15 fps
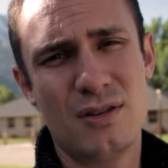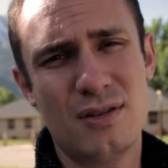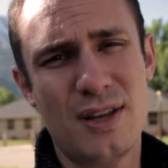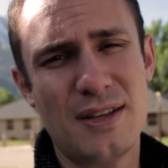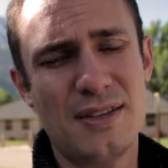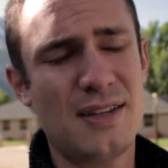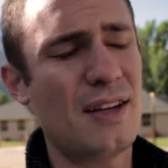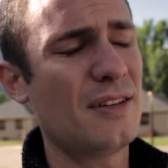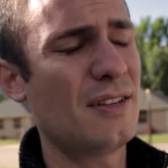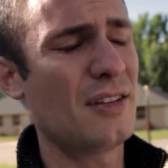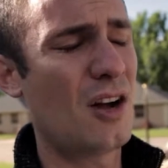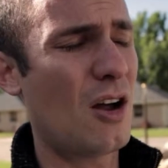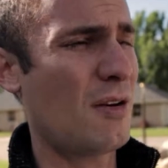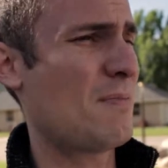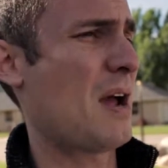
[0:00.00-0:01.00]
They'd sent an
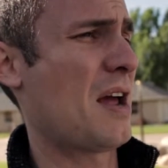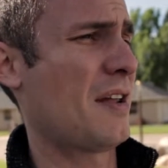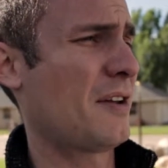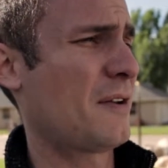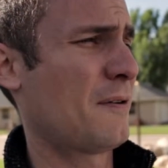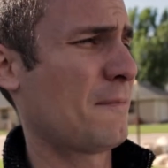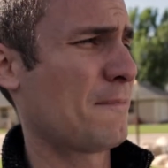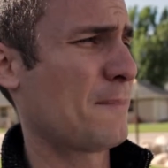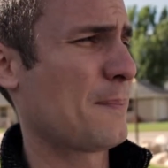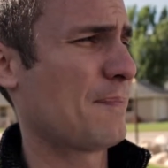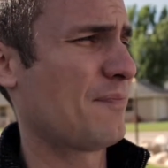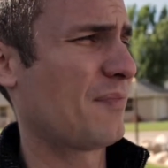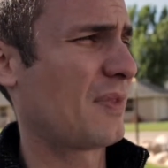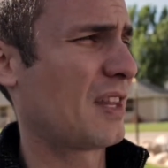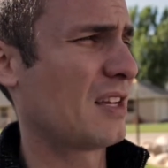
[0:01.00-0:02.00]
automatic
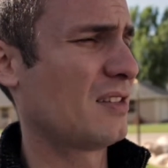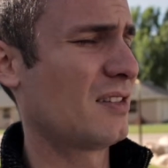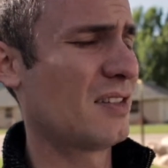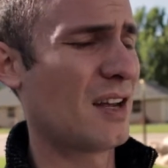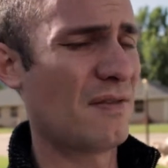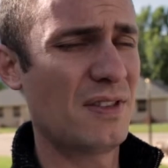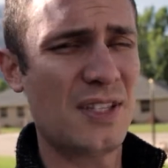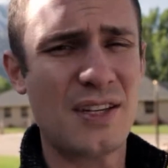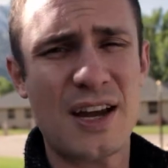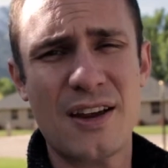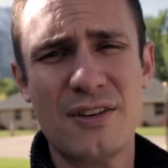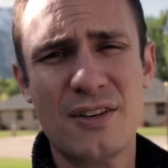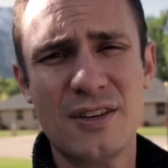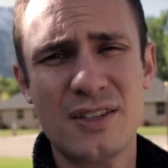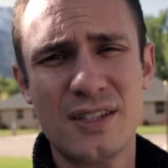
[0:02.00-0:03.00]
instead of a
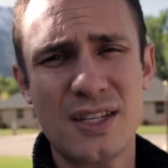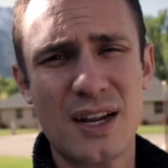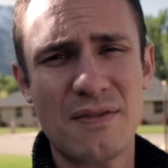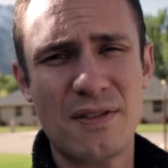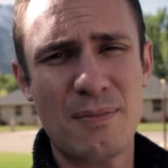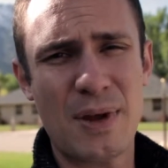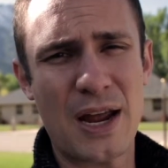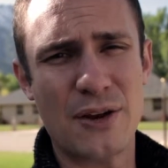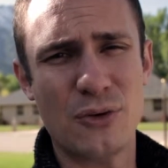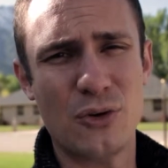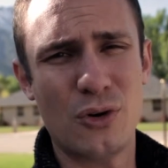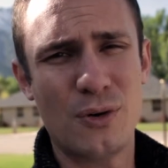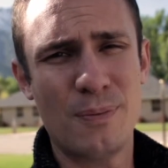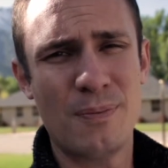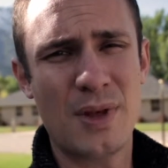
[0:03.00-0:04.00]
standard, instead of a
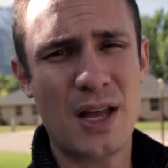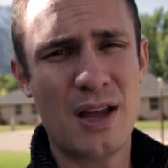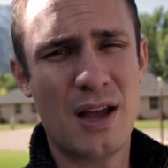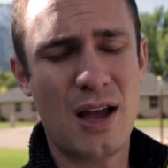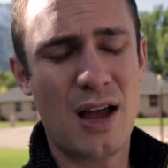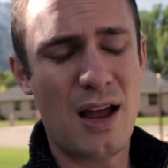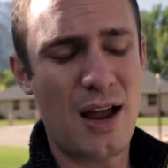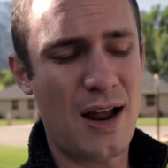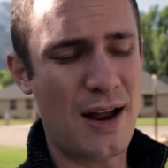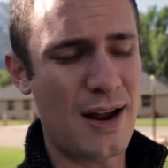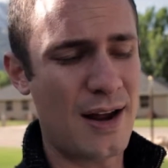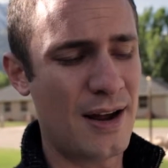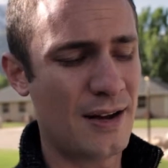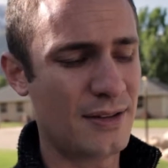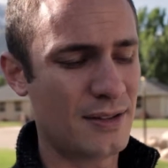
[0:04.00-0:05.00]
manual,
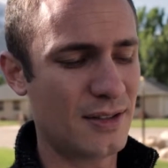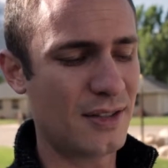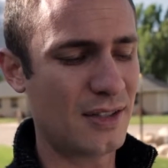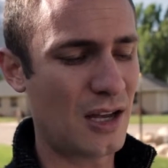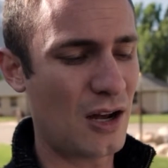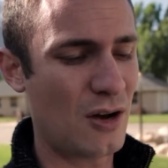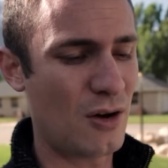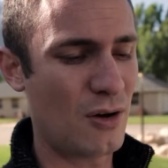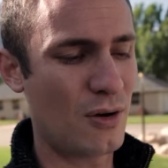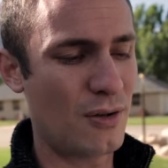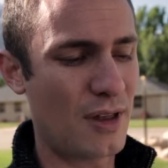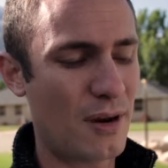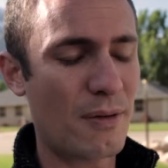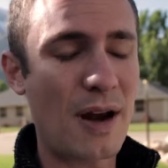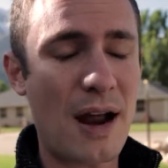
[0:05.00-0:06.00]
and so
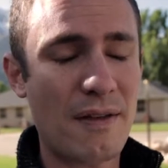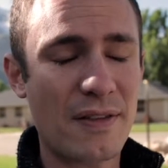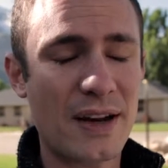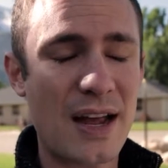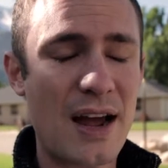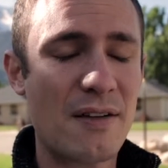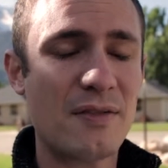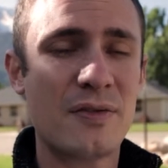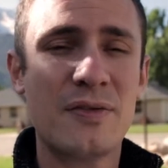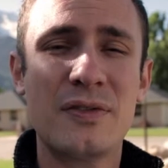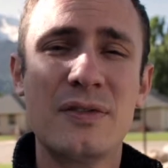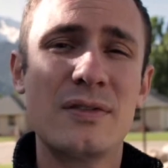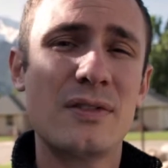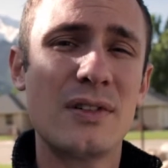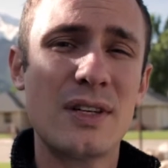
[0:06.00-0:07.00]
they were having to have
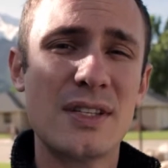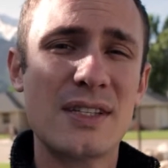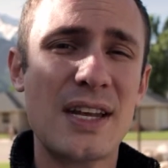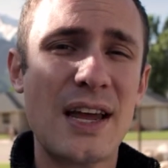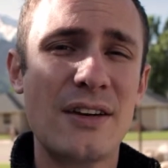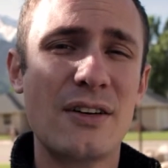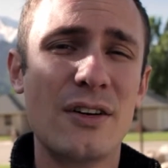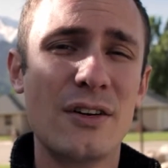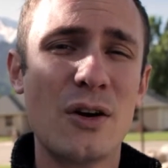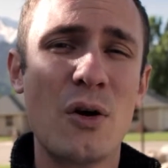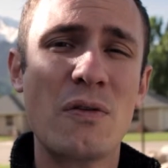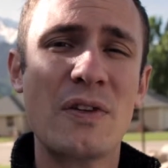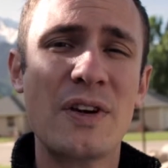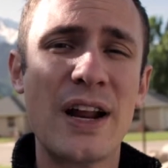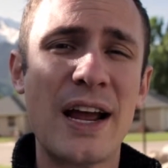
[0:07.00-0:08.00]
a standard
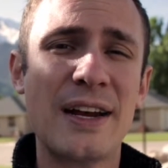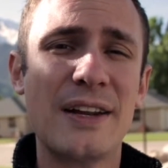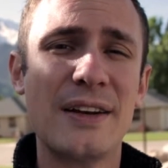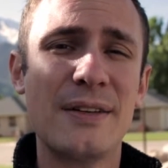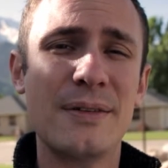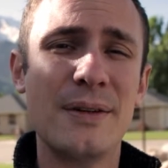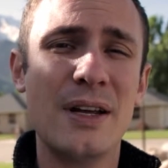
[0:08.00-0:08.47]
overnighted.